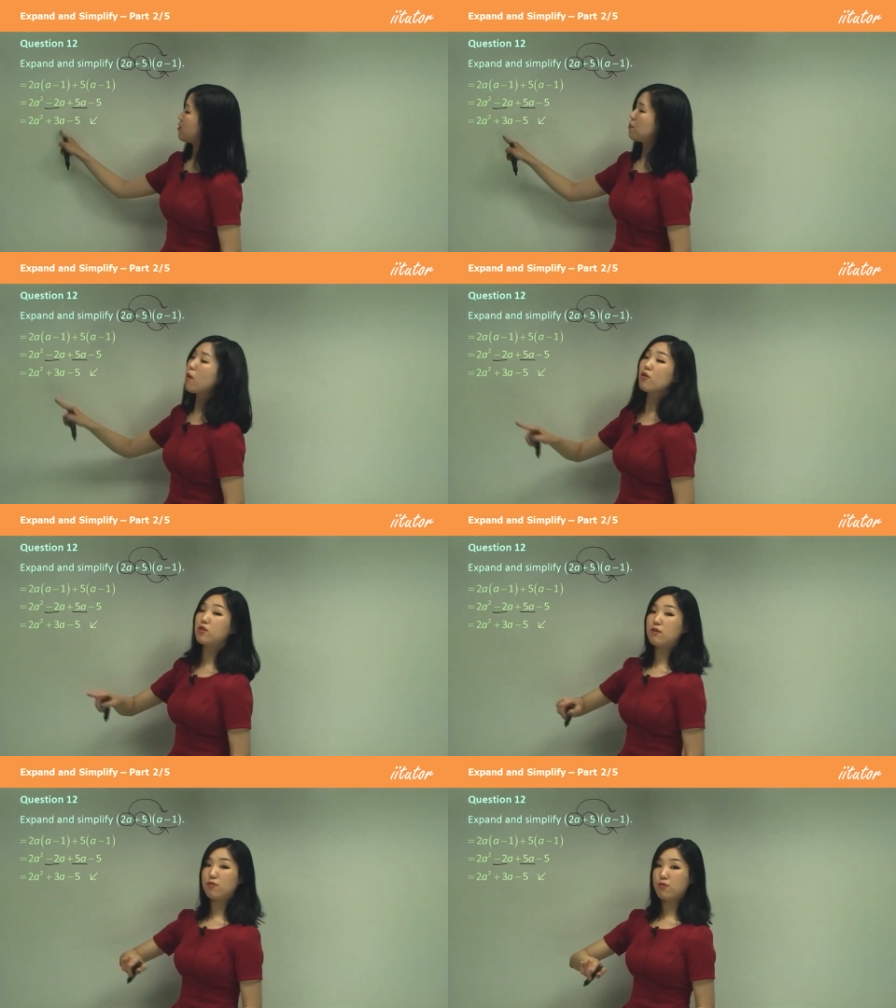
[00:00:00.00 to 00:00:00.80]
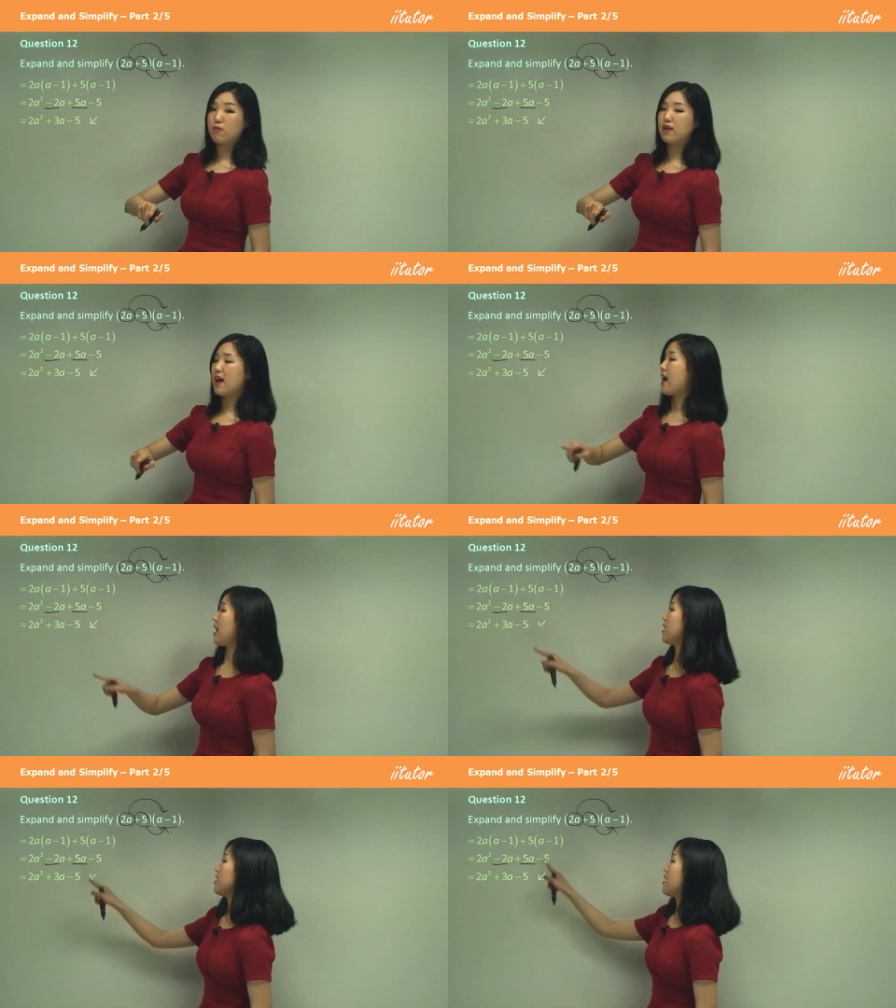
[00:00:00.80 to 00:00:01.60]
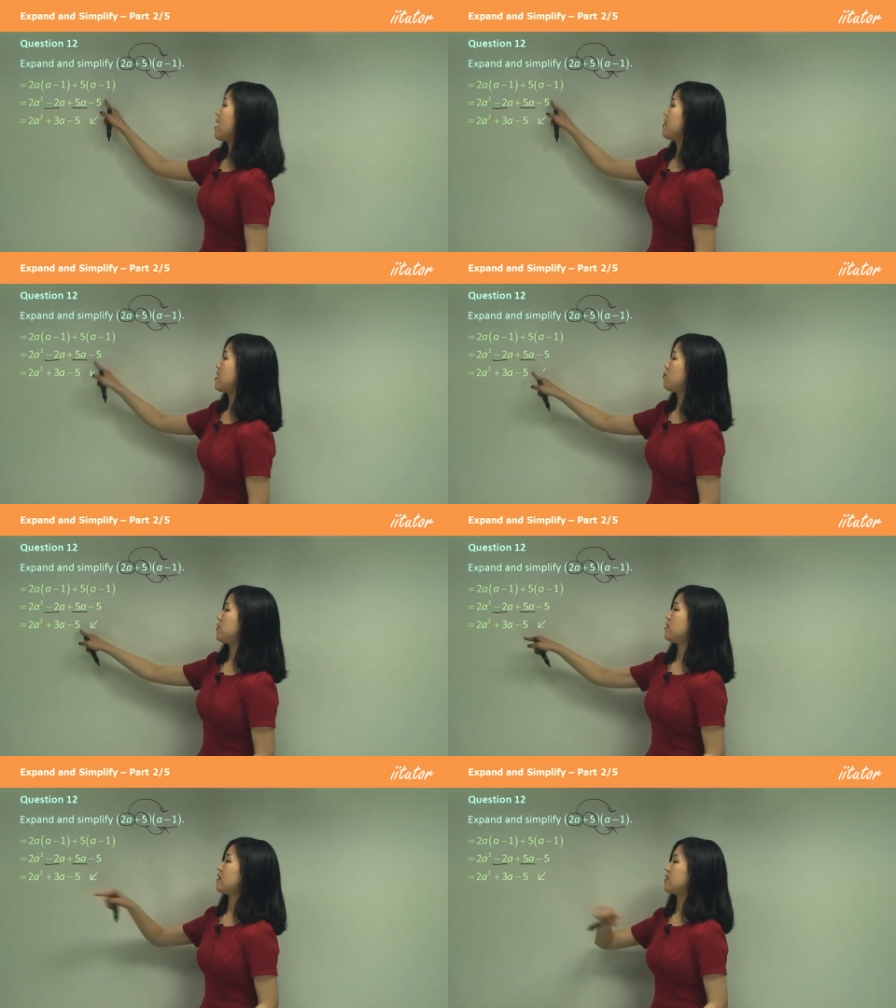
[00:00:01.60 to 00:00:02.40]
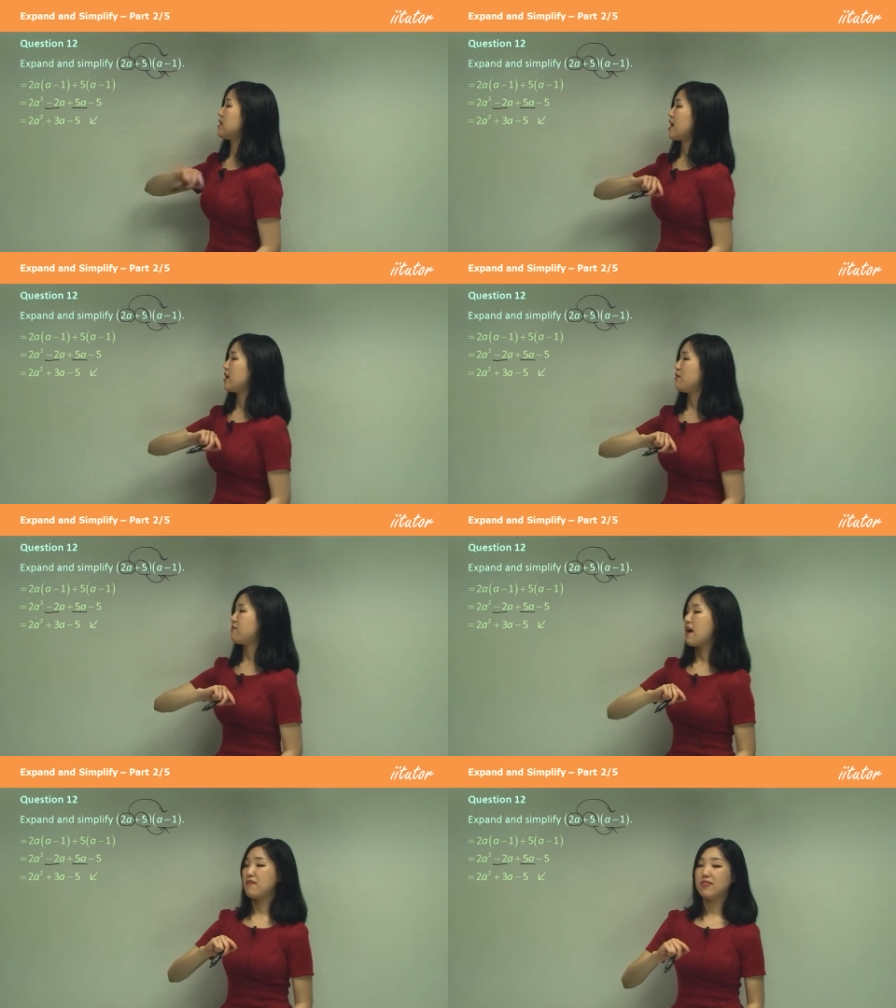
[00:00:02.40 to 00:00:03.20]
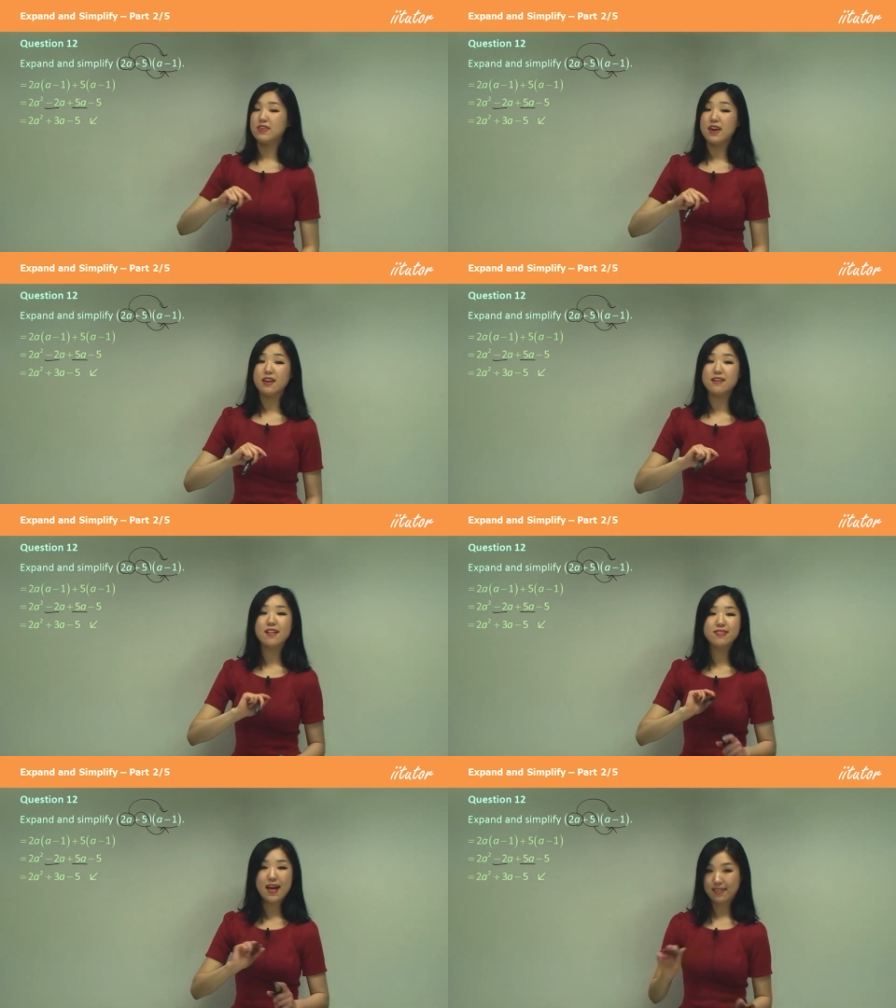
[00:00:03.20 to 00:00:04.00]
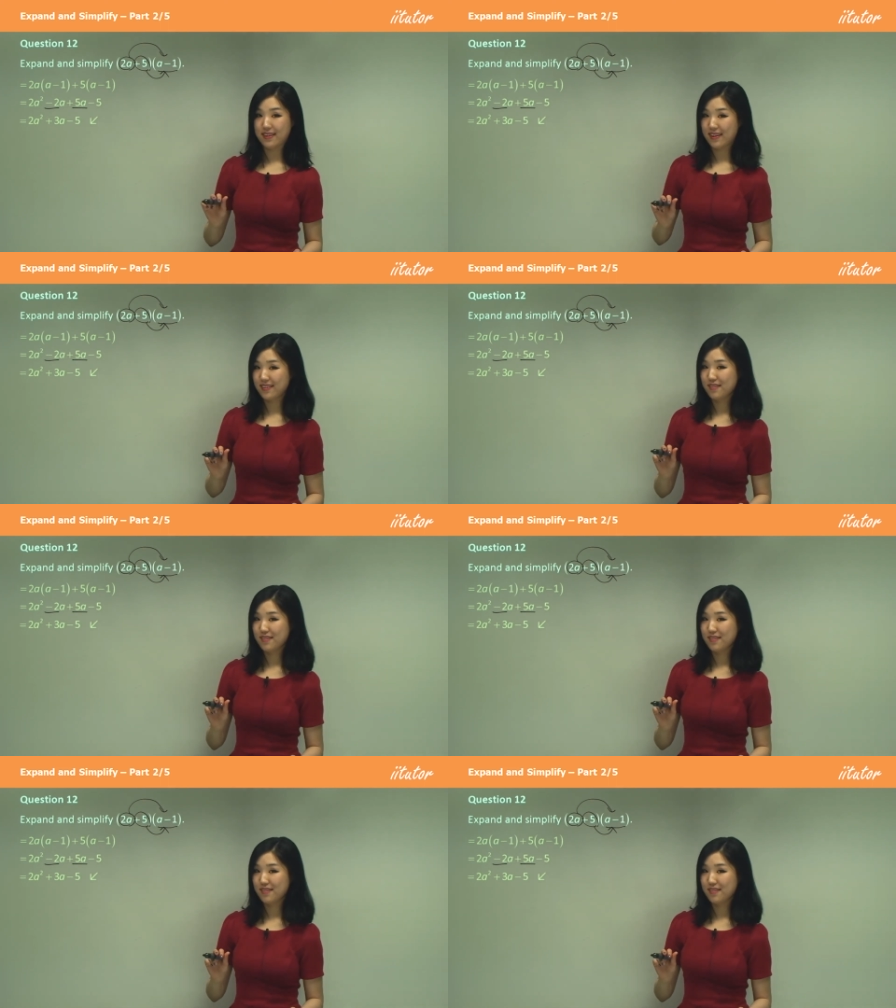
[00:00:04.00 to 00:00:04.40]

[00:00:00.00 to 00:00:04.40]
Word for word: is positive 3a, and then we stick the negative 5 at the end, and that's it.